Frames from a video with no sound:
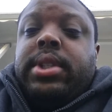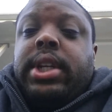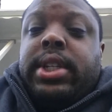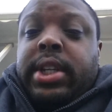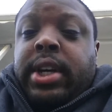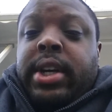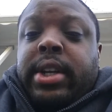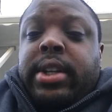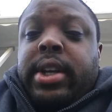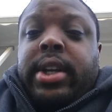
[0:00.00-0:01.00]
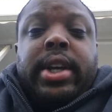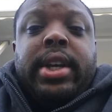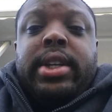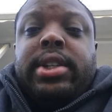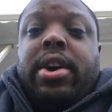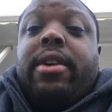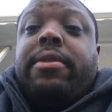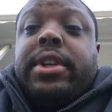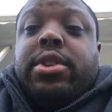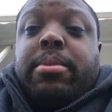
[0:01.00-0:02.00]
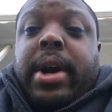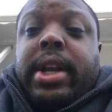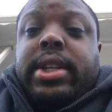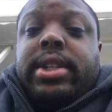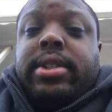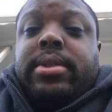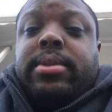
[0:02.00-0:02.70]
The Son is our physical bodies.